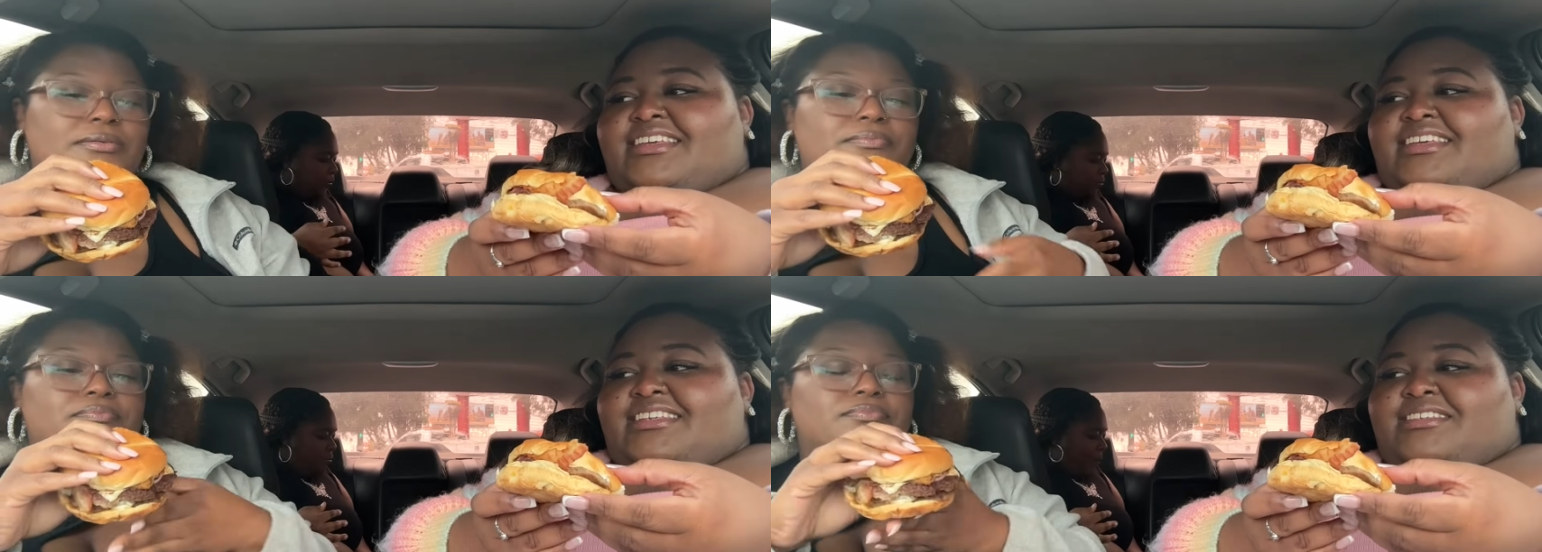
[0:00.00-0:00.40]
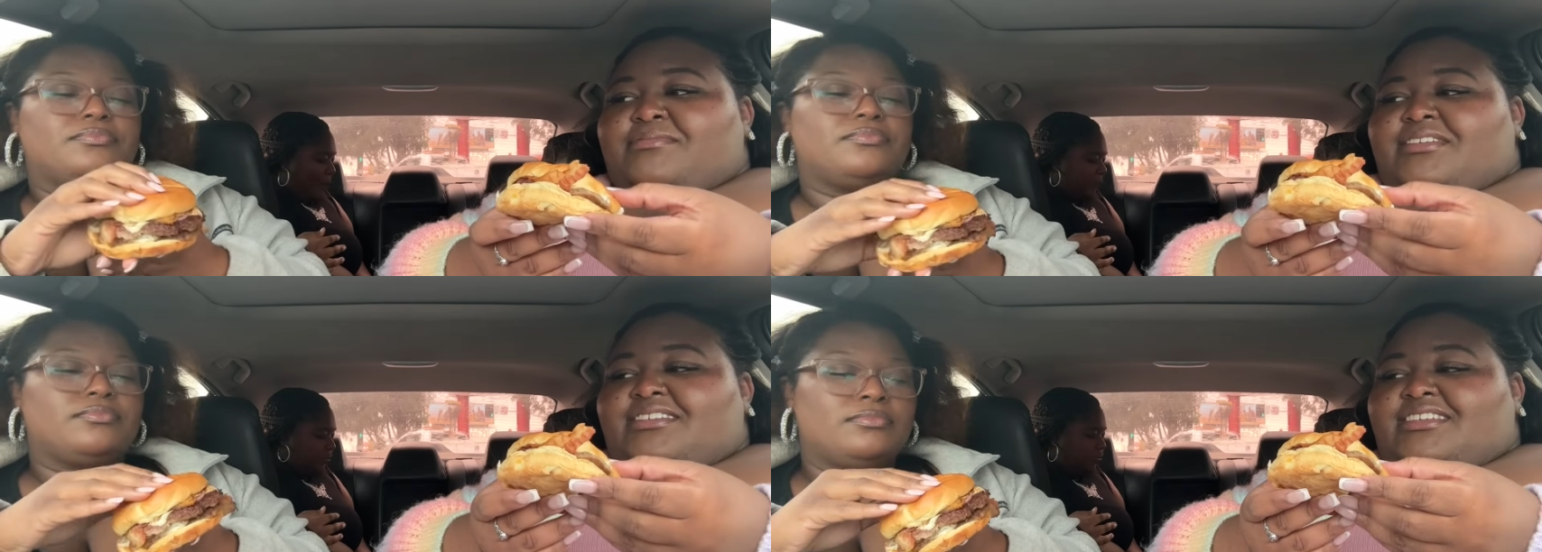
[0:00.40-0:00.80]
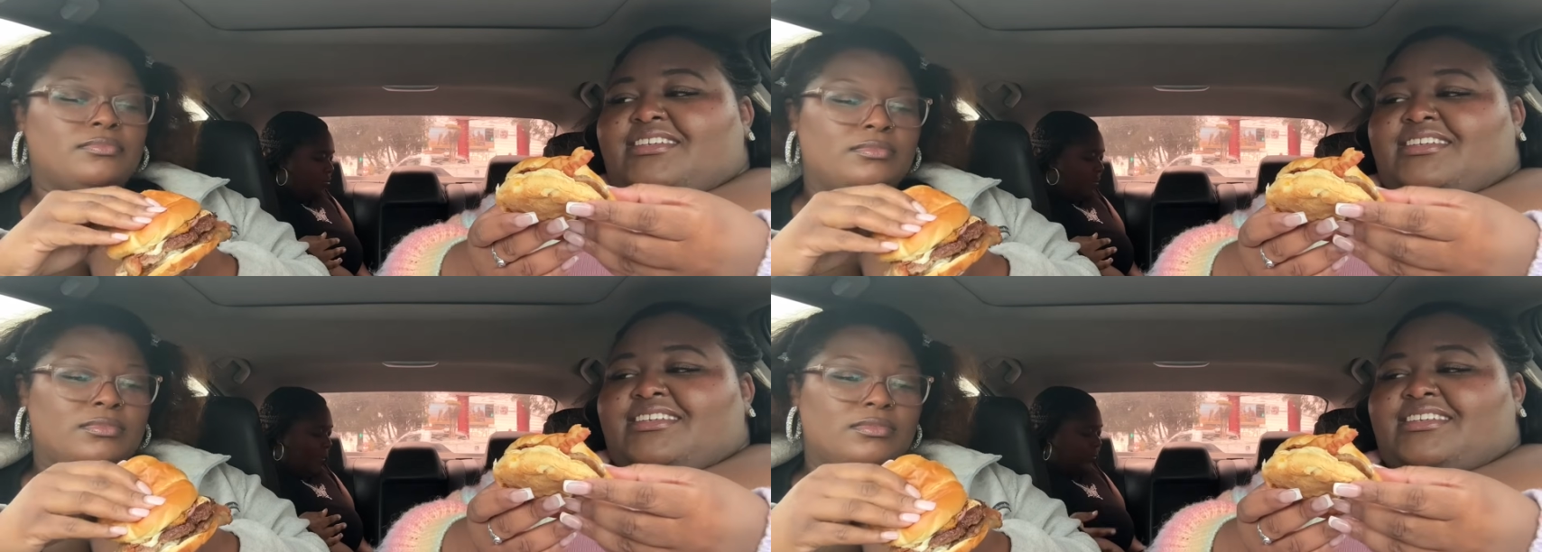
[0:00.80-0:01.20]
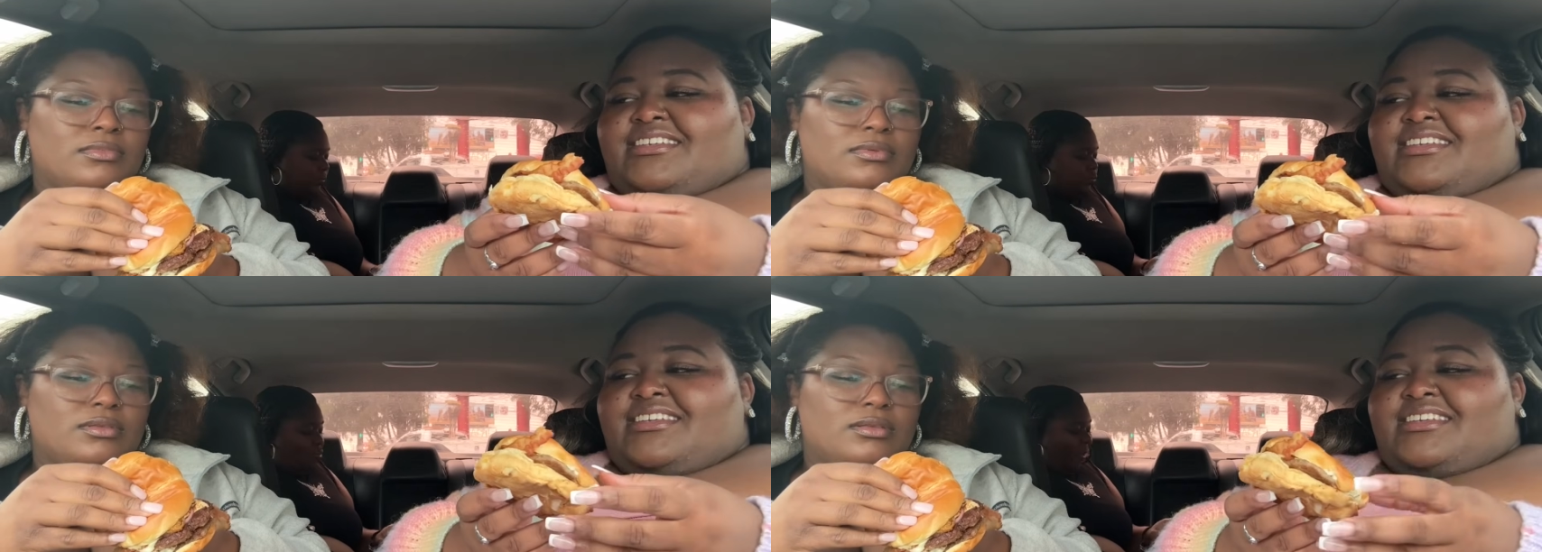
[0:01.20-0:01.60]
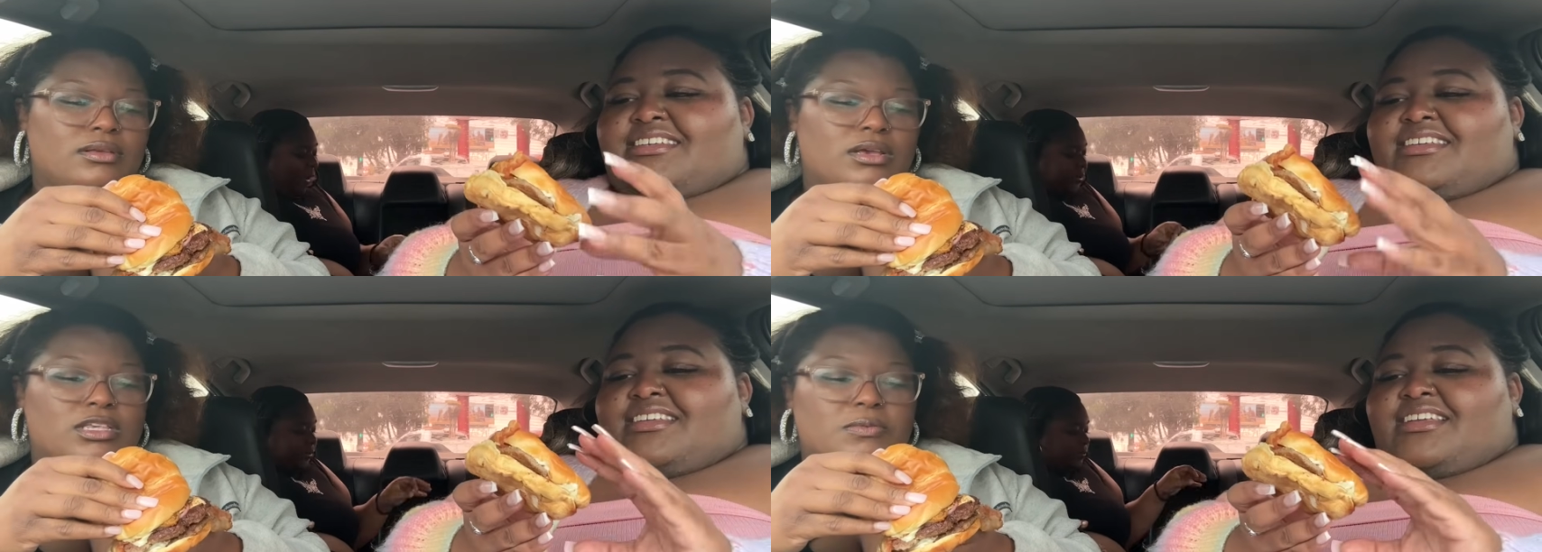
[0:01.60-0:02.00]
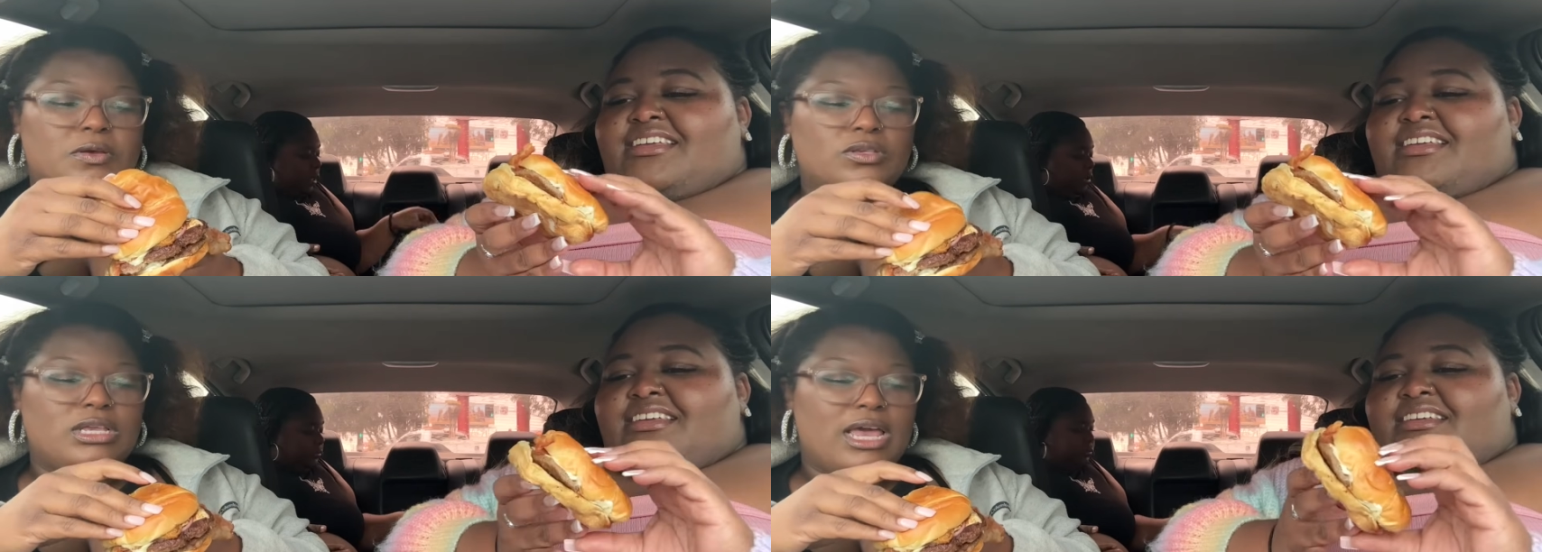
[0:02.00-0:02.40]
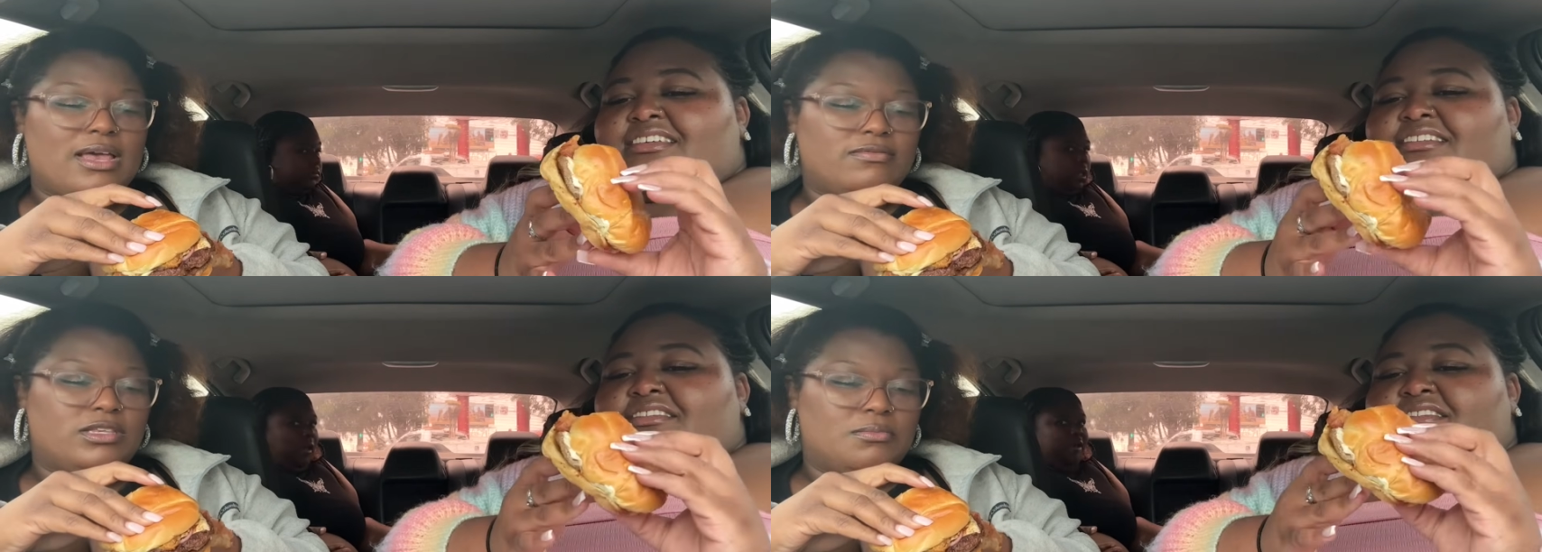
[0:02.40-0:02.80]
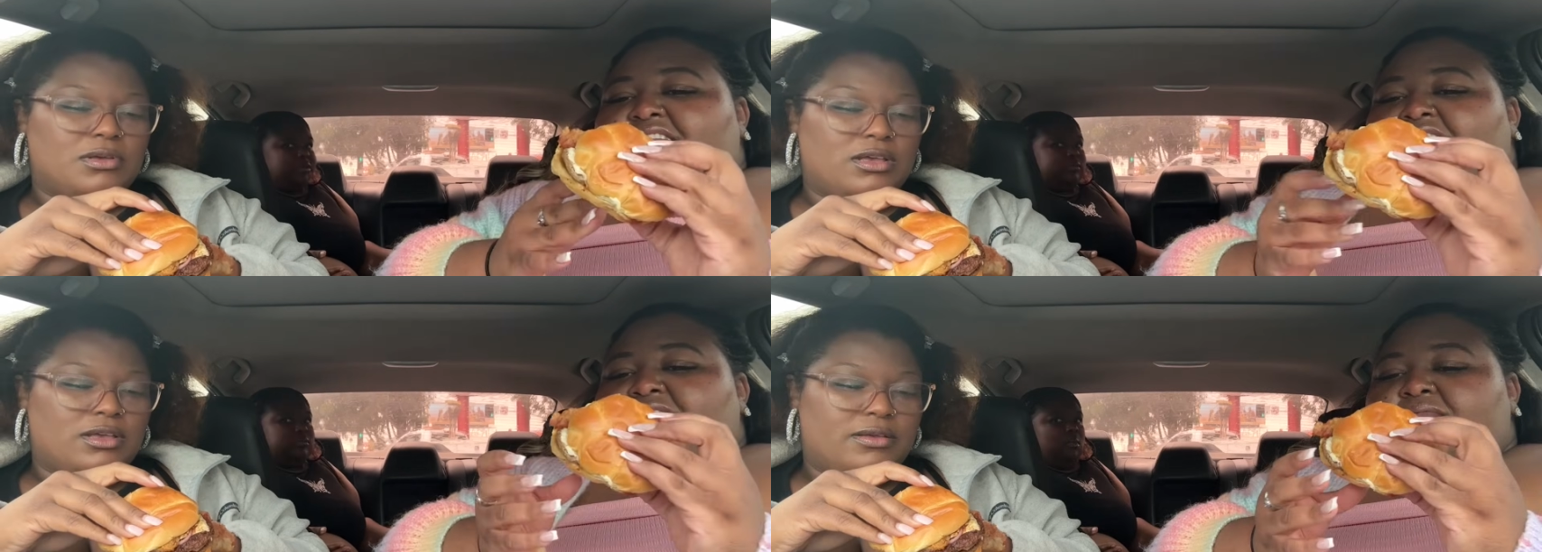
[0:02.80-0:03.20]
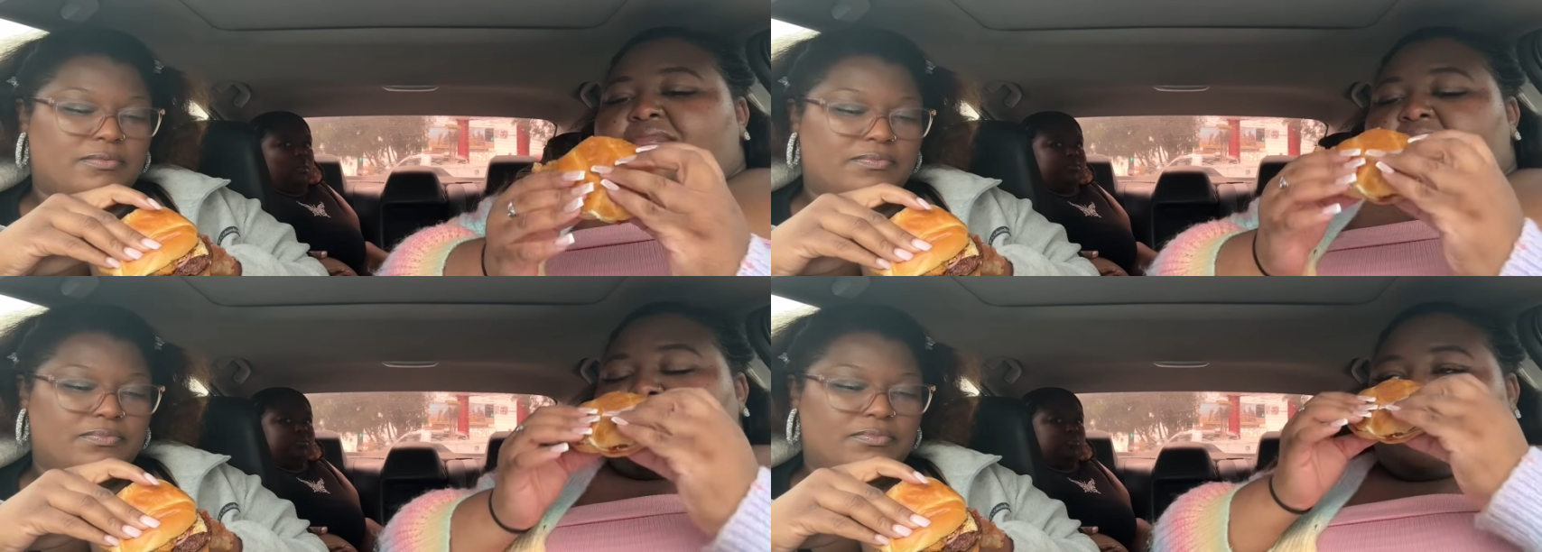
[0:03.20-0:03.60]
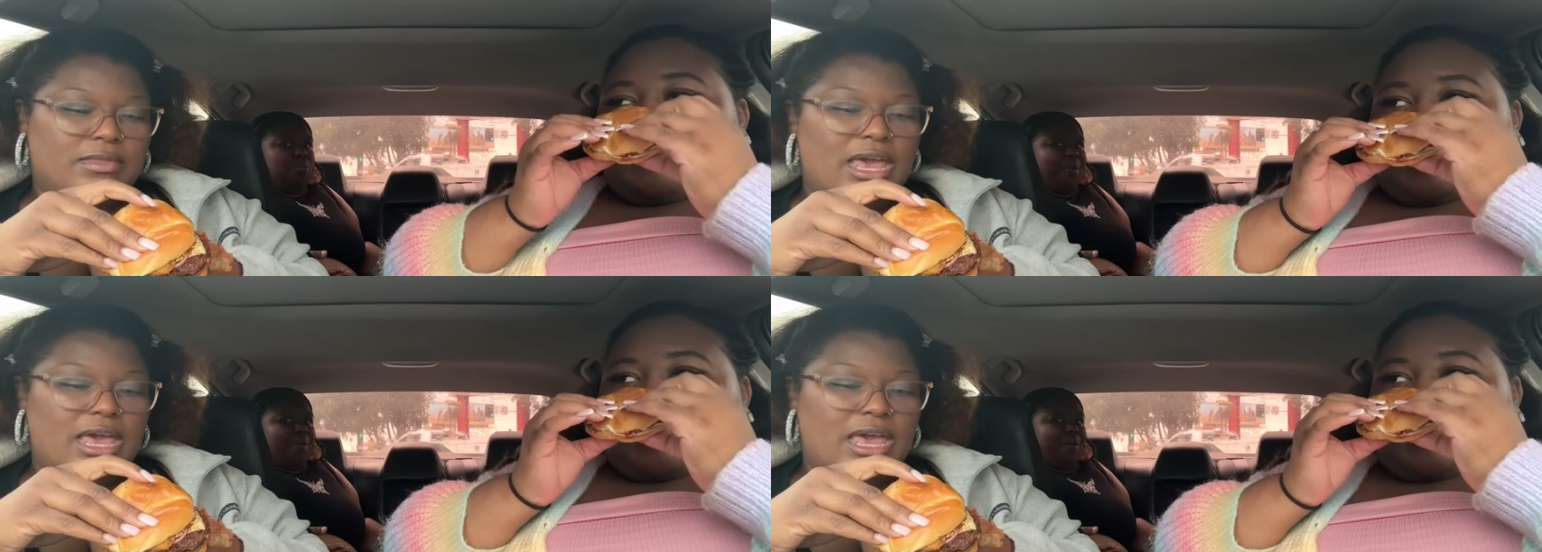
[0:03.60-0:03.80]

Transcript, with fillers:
Speaker 1: It smells good. It's supposed to have some um